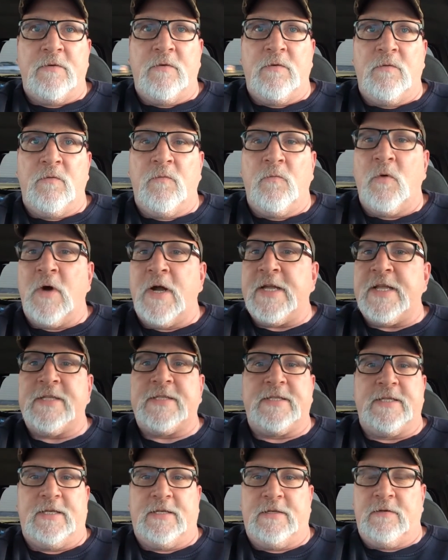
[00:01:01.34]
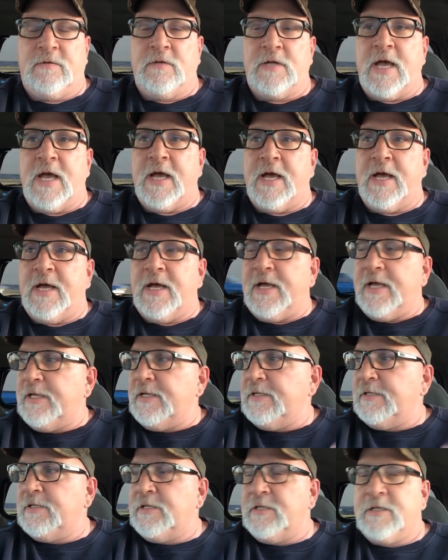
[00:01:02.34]
What is it?
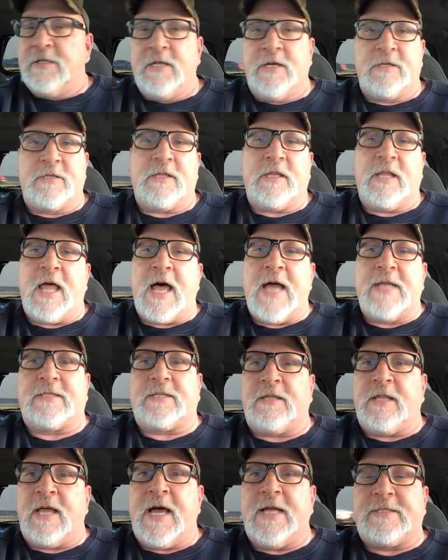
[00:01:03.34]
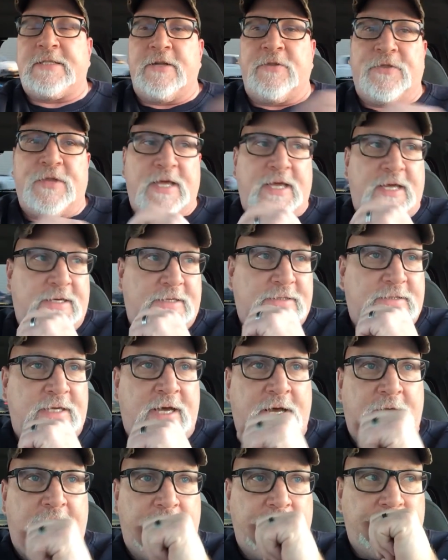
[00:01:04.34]
Uh, there's lots, lots of things.
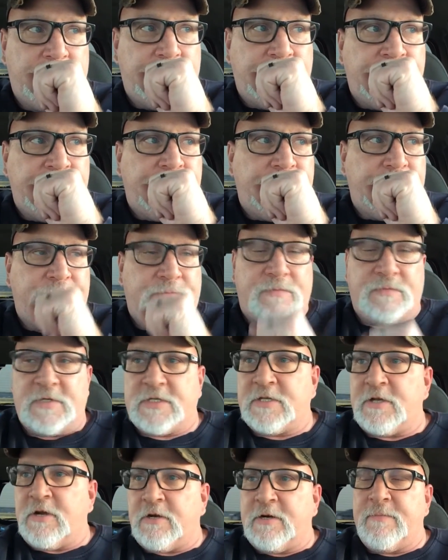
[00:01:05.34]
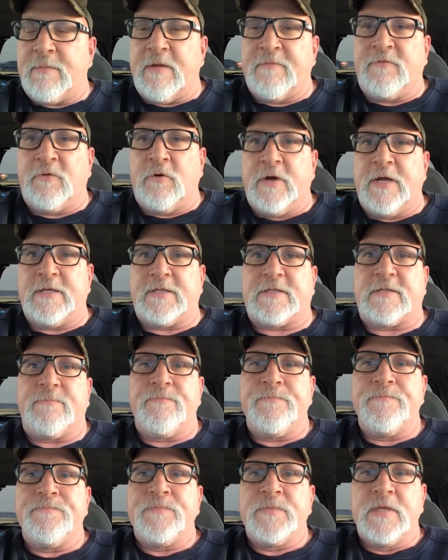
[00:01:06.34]
Uh, sorry, my voice.
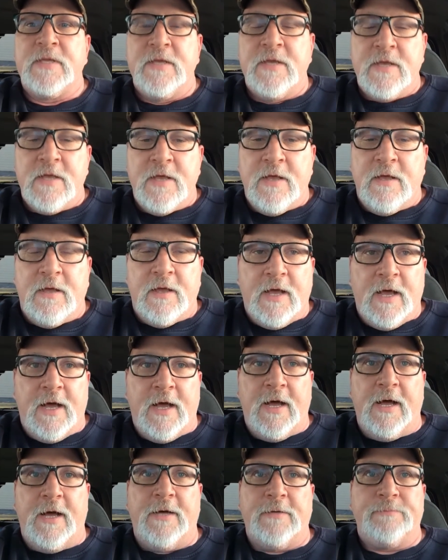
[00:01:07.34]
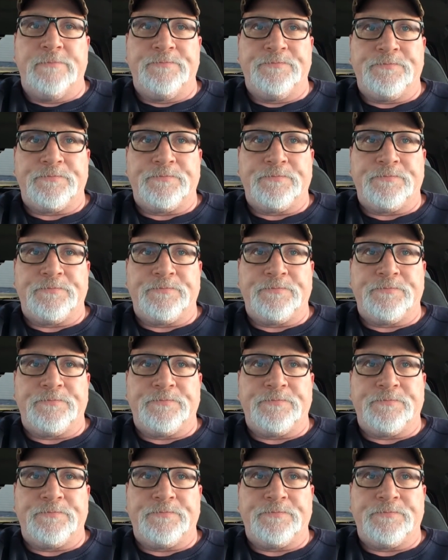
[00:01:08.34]
Uh,